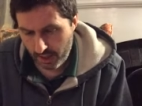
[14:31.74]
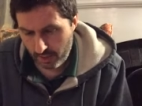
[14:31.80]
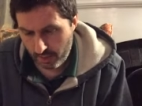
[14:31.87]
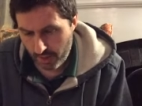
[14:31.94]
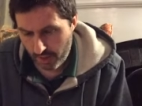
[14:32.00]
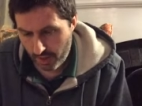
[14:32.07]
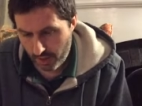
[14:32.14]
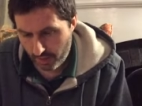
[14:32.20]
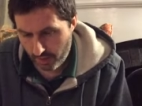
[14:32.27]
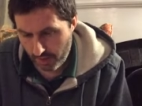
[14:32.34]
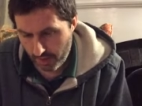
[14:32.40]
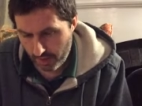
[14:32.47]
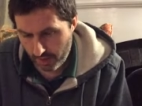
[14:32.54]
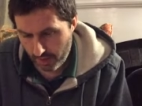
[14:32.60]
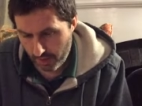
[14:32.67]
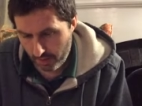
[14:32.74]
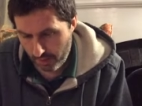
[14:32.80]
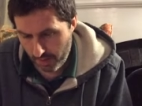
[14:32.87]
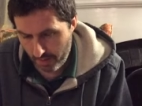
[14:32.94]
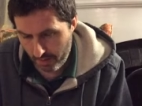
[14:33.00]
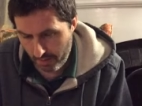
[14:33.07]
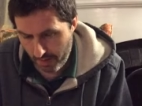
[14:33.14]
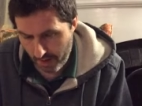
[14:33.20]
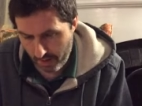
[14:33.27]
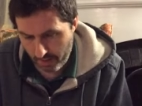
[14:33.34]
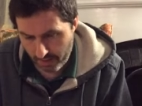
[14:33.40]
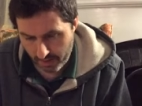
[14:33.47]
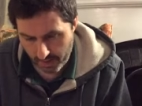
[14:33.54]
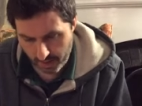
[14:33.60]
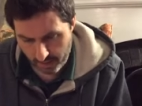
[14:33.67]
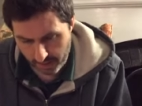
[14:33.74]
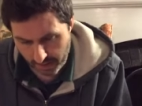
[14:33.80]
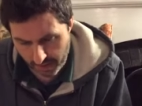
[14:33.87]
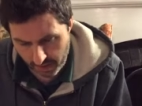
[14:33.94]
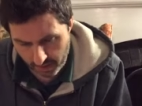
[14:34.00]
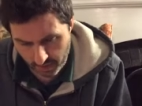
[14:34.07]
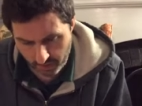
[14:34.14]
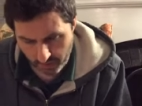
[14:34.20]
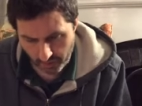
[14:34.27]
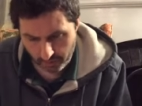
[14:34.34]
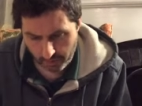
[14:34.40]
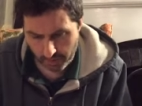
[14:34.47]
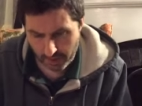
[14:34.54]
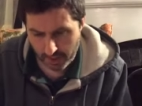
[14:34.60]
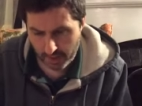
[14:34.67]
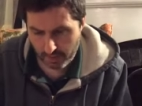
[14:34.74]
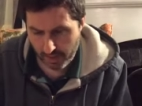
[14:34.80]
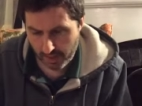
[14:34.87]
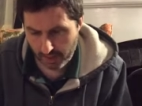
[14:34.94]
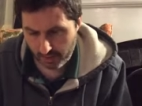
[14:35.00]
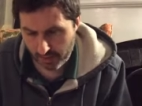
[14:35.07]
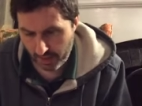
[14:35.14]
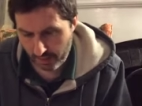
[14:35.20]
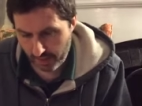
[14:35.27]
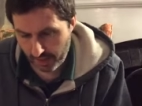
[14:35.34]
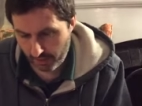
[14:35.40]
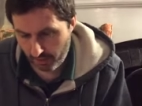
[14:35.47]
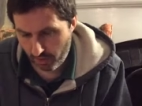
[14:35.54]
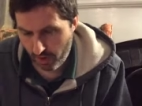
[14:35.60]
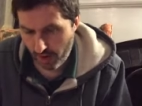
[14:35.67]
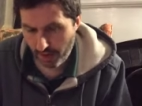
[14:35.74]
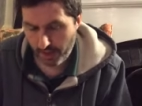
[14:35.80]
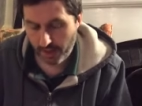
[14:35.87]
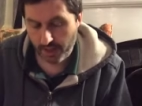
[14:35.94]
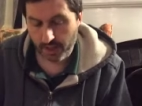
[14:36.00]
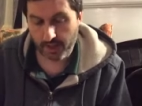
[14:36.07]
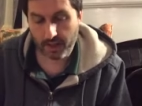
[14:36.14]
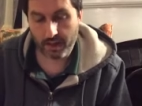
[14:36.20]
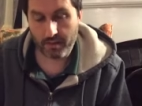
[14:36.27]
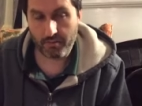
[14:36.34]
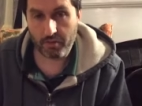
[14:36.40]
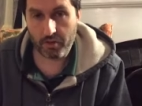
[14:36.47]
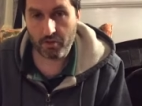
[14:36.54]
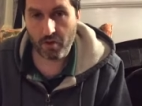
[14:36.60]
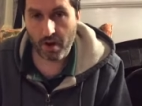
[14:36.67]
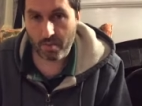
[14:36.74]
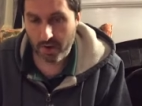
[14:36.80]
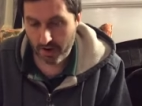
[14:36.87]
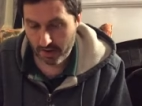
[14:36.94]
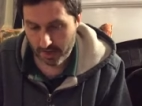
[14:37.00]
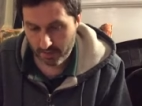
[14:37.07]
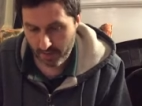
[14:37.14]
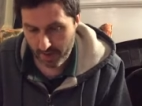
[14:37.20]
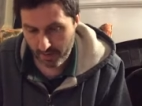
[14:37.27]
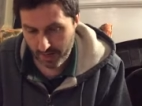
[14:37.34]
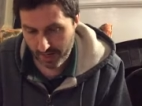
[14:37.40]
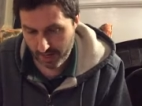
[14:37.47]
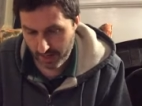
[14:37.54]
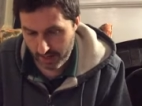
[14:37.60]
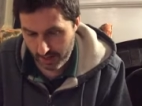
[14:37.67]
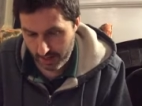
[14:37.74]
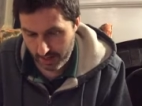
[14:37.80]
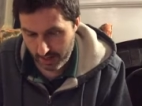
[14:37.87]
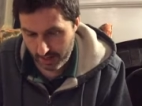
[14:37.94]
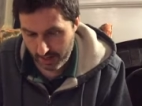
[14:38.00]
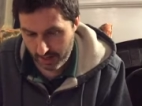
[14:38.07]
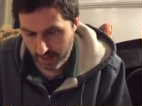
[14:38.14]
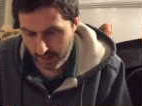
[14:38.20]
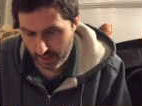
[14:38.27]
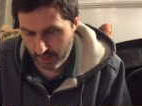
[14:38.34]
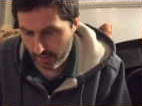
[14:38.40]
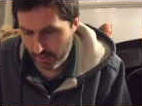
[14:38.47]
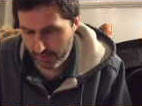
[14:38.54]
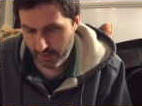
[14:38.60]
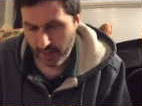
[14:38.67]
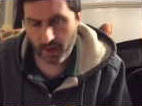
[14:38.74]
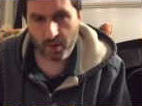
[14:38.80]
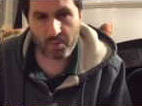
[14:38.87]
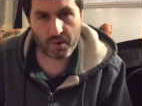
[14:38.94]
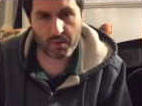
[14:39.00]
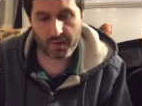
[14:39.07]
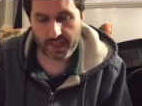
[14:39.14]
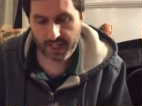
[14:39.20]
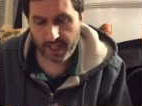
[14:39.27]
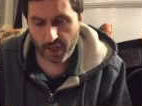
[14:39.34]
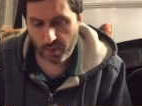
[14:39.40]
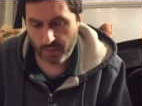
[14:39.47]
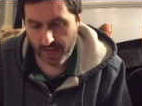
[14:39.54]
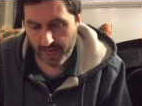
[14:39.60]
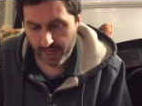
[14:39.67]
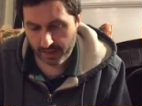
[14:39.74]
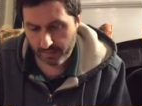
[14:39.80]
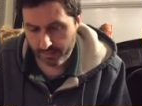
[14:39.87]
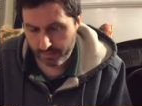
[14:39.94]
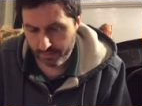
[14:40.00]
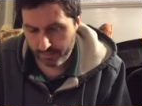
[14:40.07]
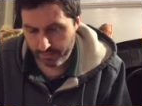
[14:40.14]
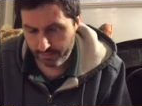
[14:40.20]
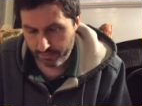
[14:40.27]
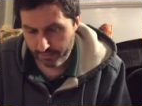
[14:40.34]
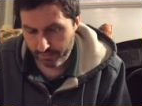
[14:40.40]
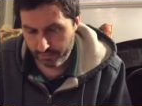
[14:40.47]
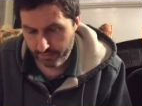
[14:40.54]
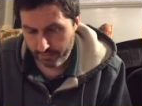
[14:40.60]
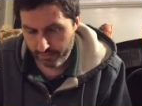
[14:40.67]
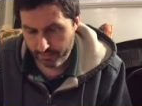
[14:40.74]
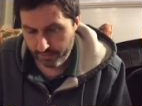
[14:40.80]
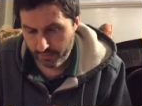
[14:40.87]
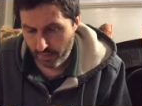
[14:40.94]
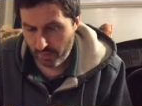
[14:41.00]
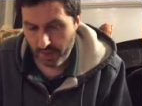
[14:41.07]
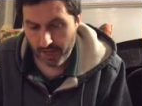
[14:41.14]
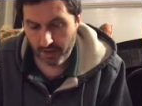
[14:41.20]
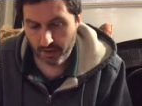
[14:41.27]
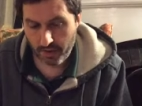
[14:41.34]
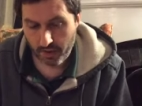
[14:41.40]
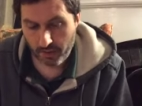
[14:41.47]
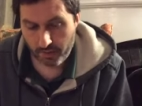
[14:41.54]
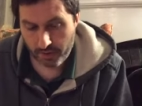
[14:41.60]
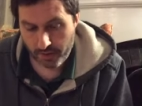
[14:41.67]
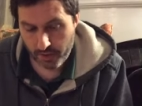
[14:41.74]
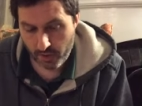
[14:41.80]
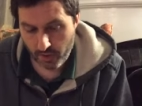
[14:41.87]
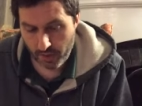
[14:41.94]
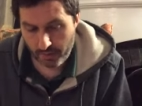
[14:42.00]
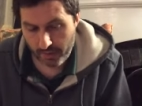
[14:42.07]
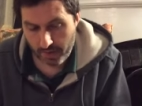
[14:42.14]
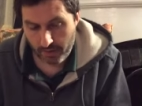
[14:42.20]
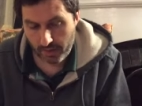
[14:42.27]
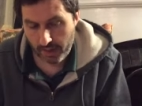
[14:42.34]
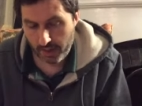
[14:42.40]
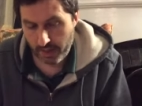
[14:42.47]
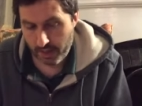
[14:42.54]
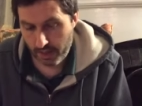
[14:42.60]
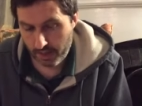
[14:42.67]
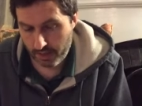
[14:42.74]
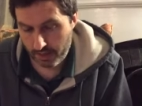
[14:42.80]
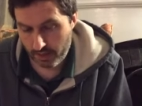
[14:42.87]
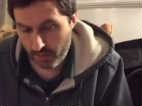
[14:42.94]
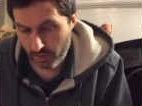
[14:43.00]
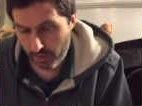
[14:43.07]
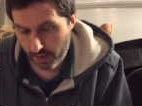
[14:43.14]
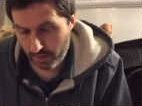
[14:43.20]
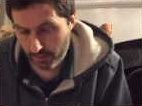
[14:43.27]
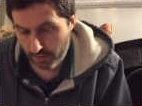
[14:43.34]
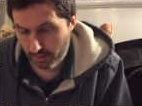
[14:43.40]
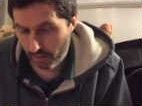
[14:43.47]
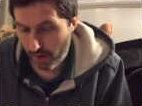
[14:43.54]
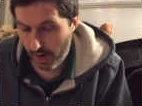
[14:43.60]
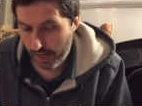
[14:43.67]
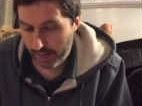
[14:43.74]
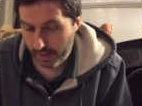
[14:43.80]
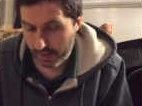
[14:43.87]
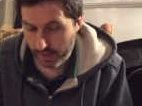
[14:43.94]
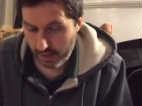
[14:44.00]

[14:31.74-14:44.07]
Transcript: My heart went a pump pump. My nose filled with the smell of something rotting. Strawberries, maybe. They smell terrible when they go bad. I mean, I don't know for sure. I'm not really a connoisseur of rot.